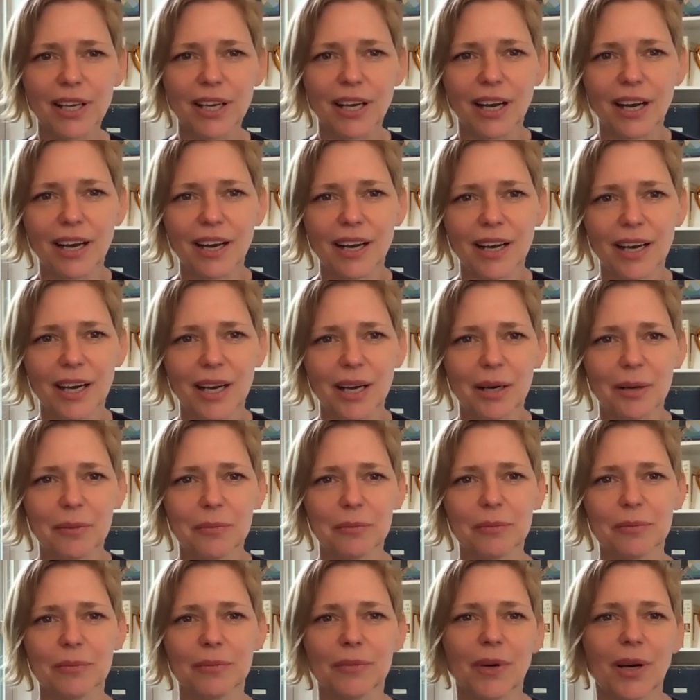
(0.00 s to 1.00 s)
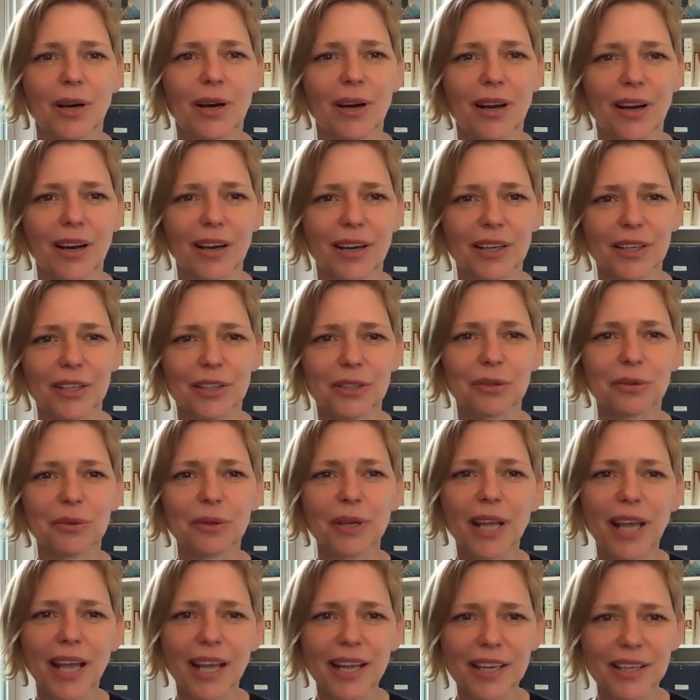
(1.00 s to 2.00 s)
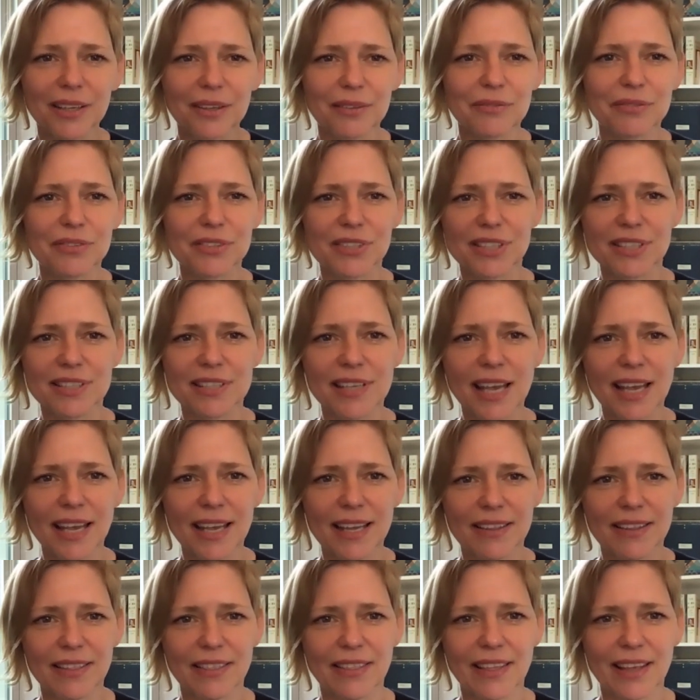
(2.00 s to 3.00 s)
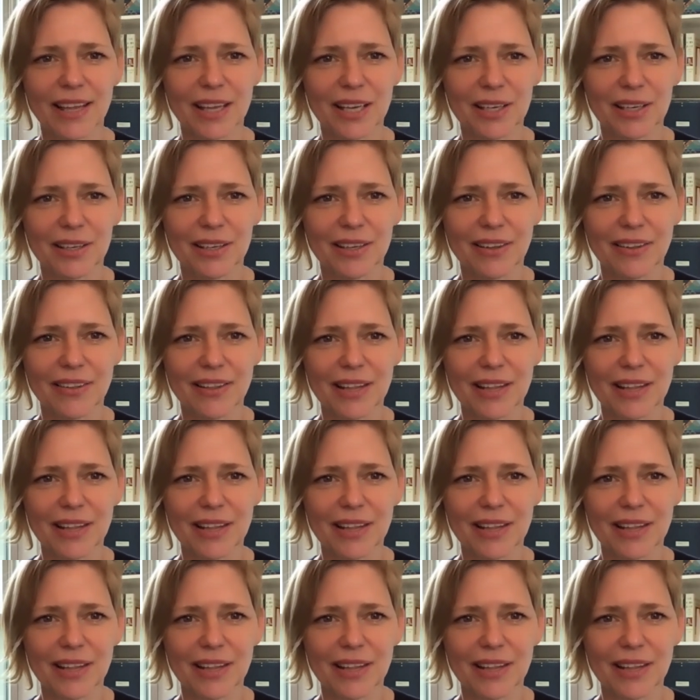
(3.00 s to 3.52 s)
um, uh, creative state than